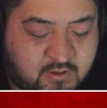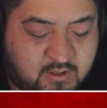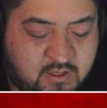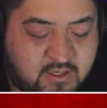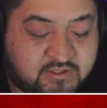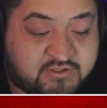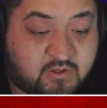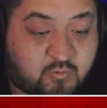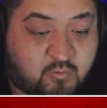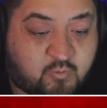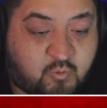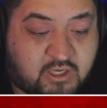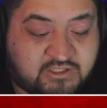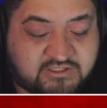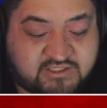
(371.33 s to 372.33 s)
So
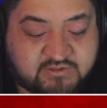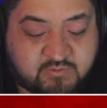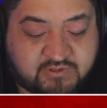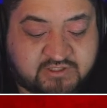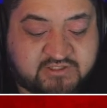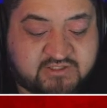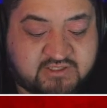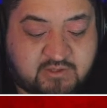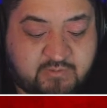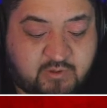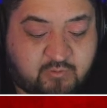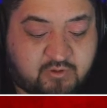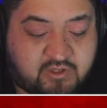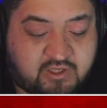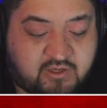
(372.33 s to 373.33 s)
watch this one. This is going to be
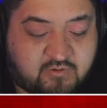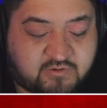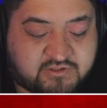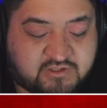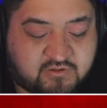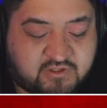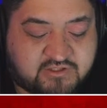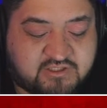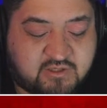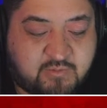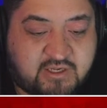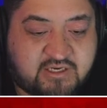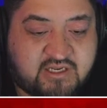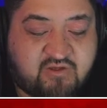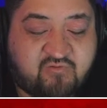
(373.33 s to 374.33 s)
really huge. So this is going to
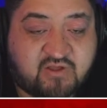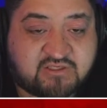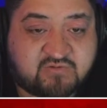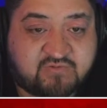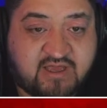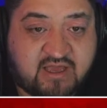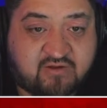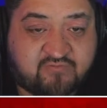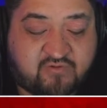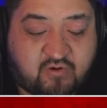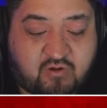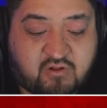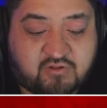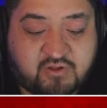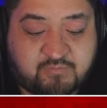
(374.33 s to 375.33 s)
be defensive down for
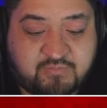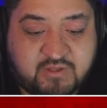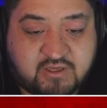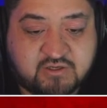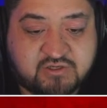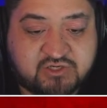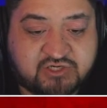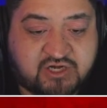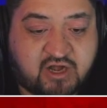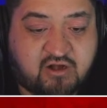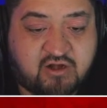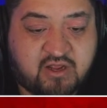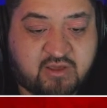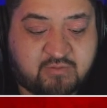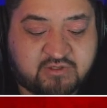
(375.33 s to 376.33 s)
all of them, share
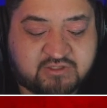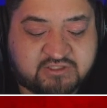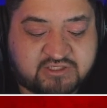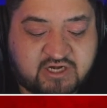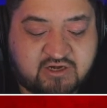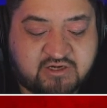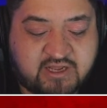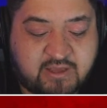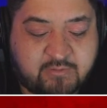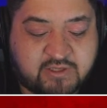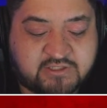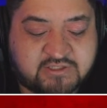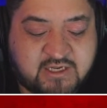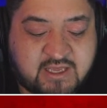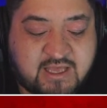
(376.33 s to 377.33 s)

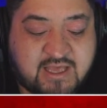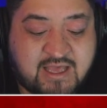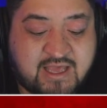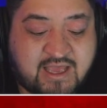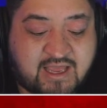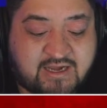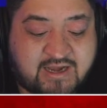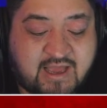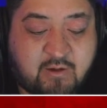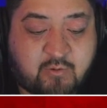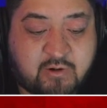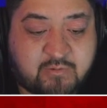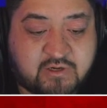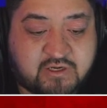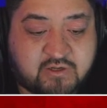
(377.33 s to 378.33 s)
damage, and now what
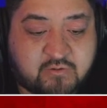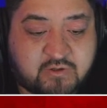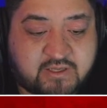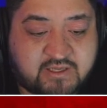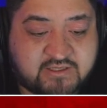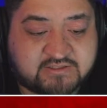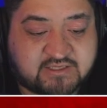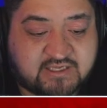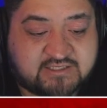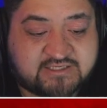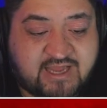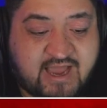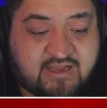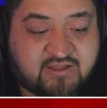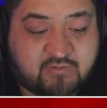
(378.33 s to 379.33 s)
I'm going to do is
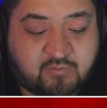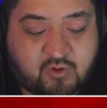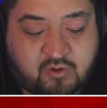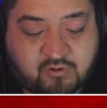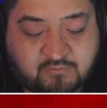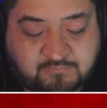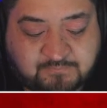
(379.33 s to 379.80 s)
attack them all